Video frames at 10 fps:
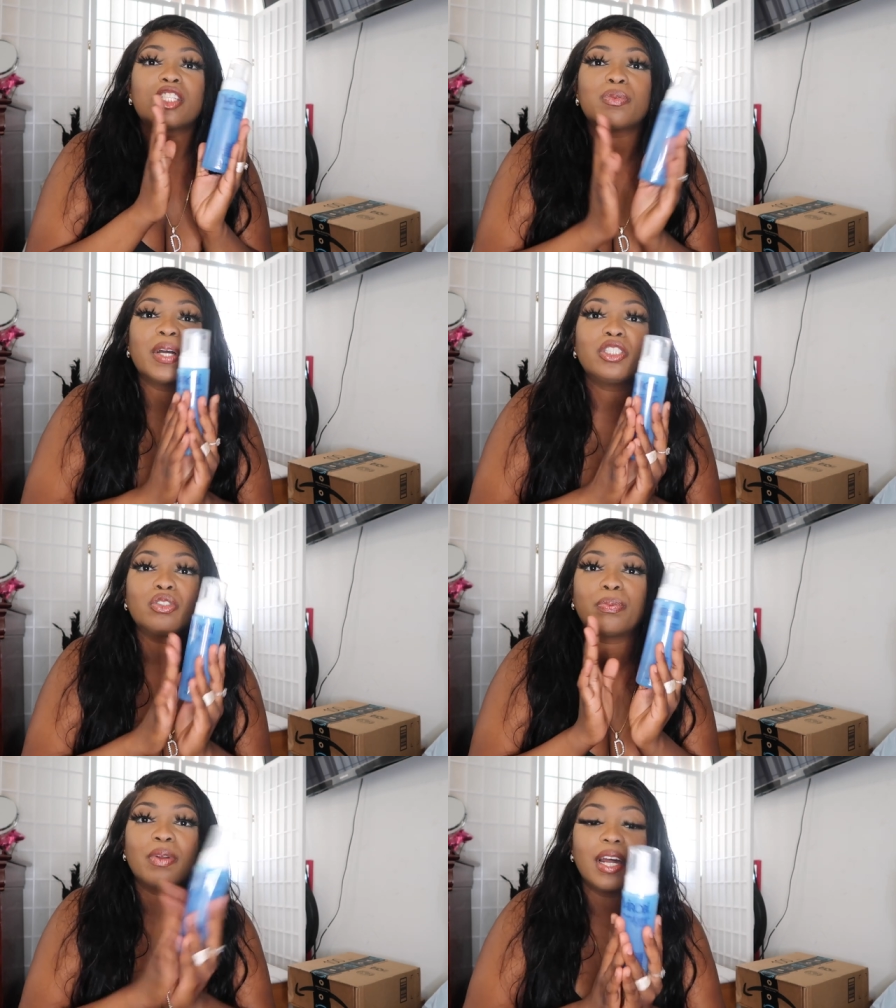
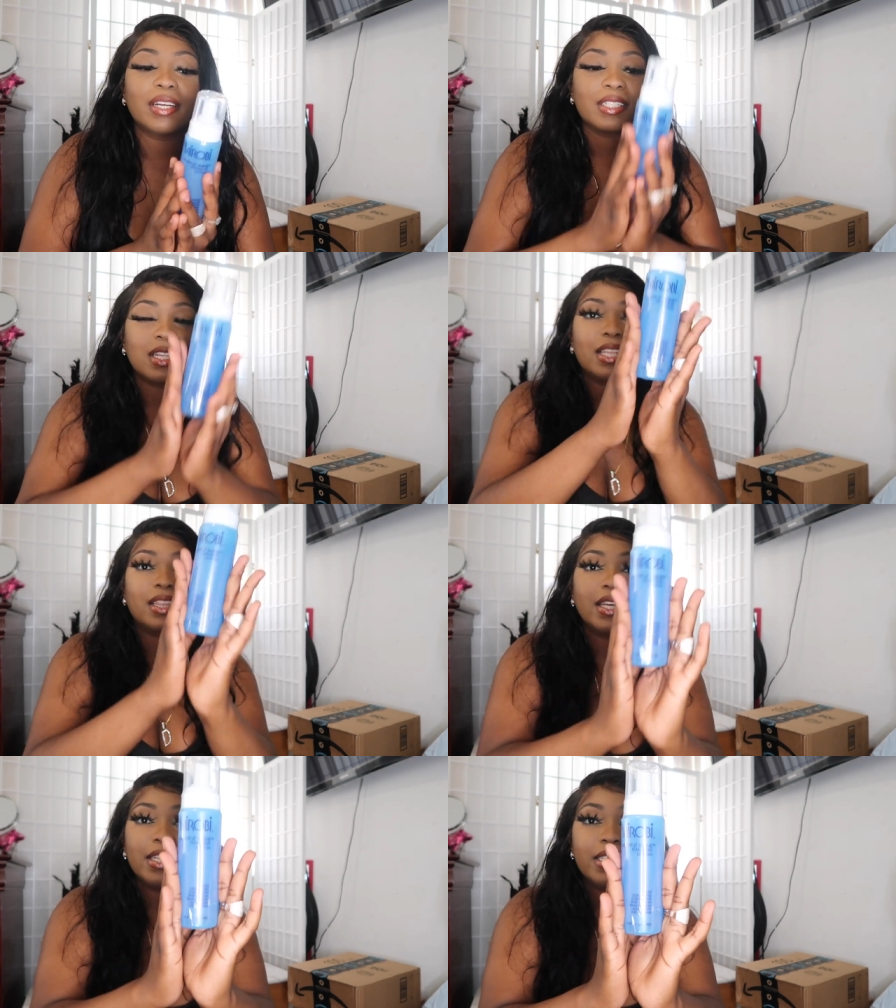special products
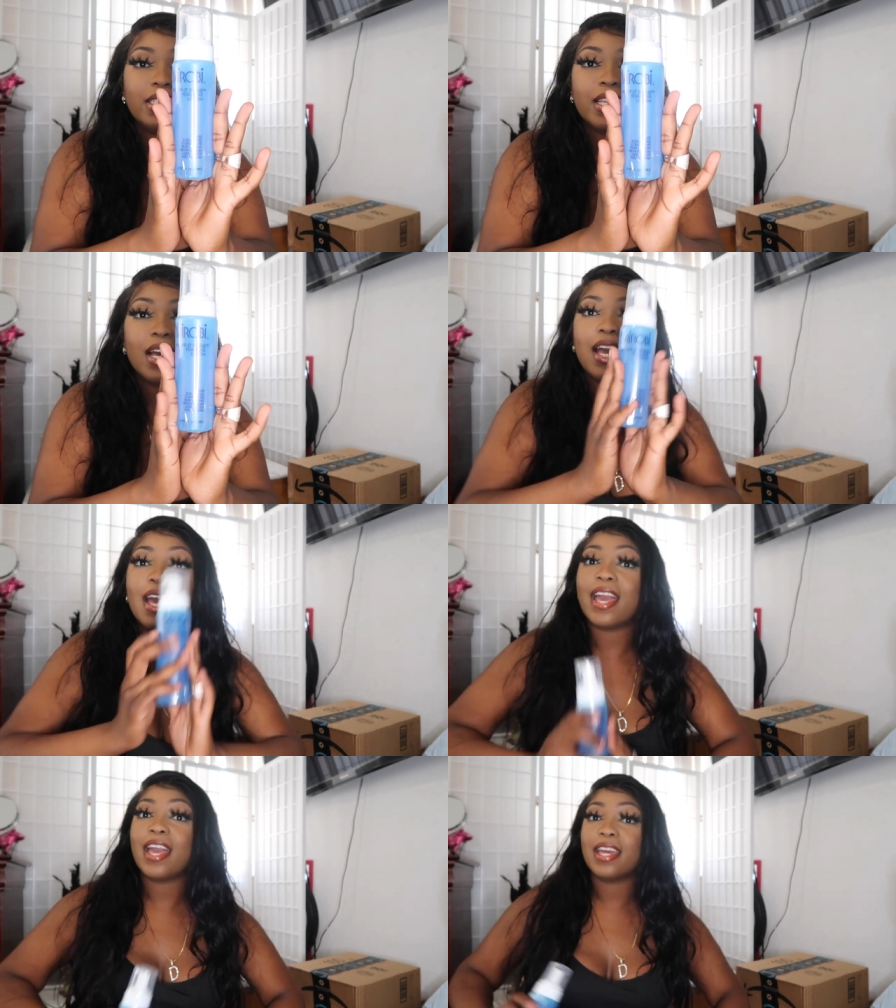like this
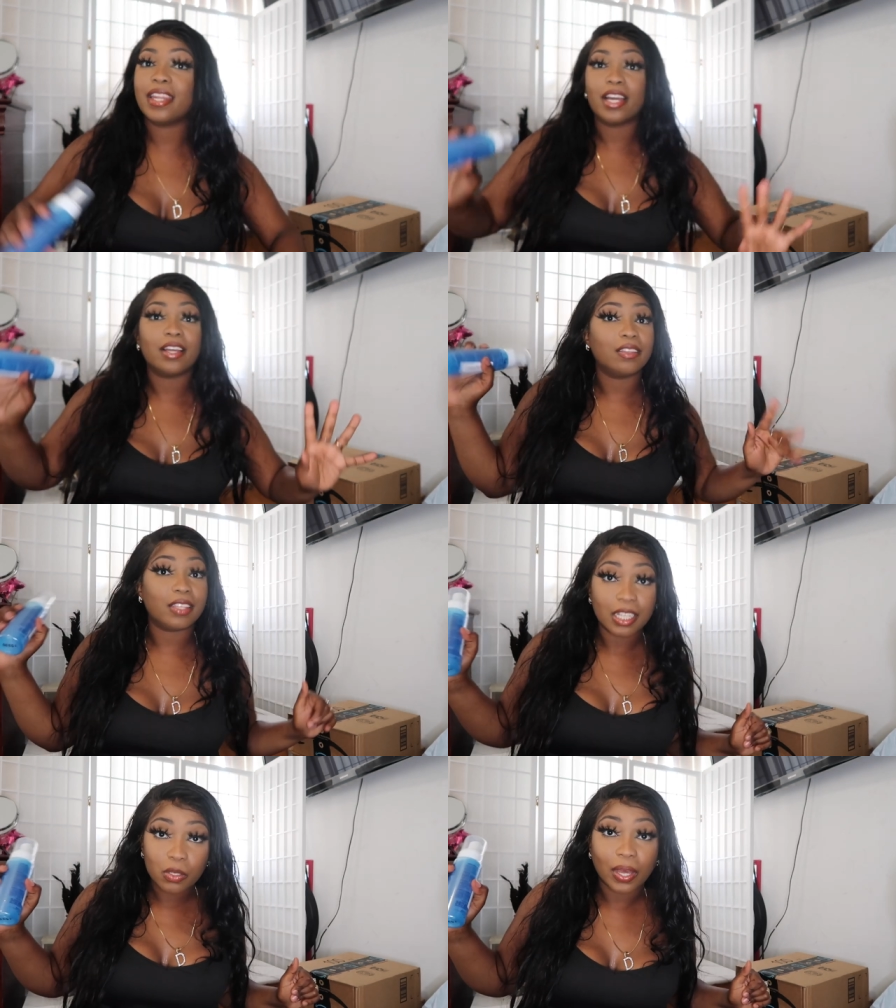and
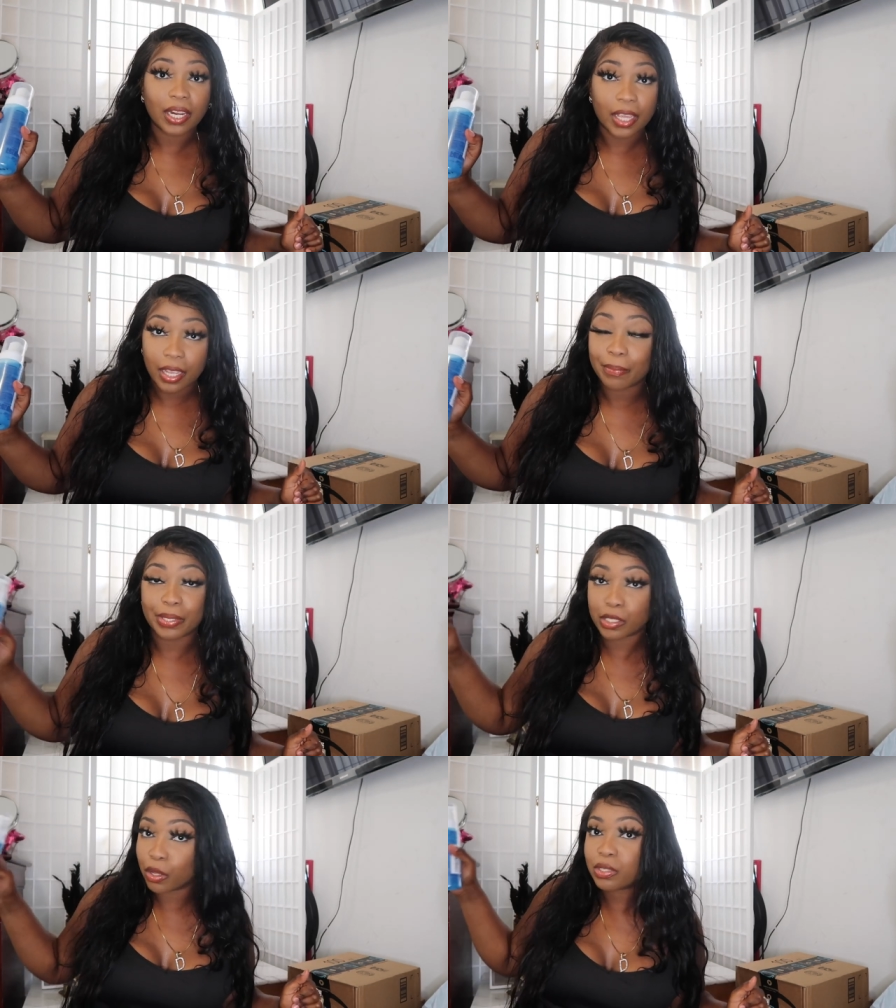that's why their hair
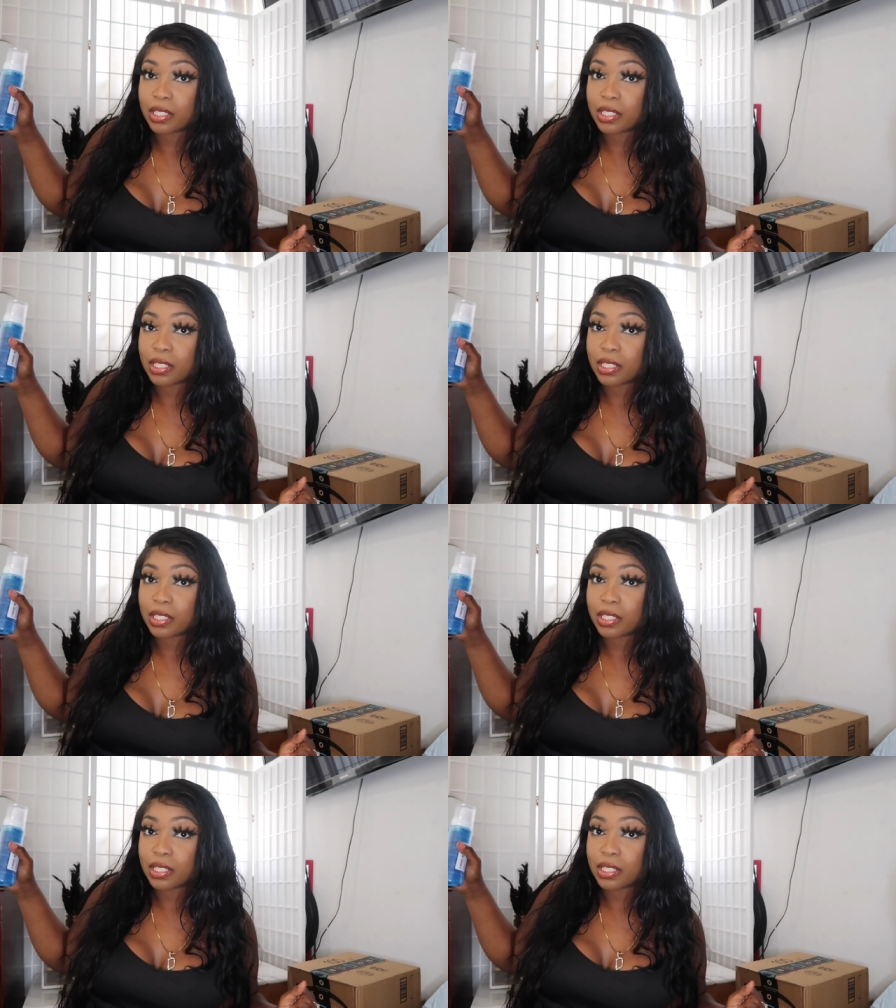be so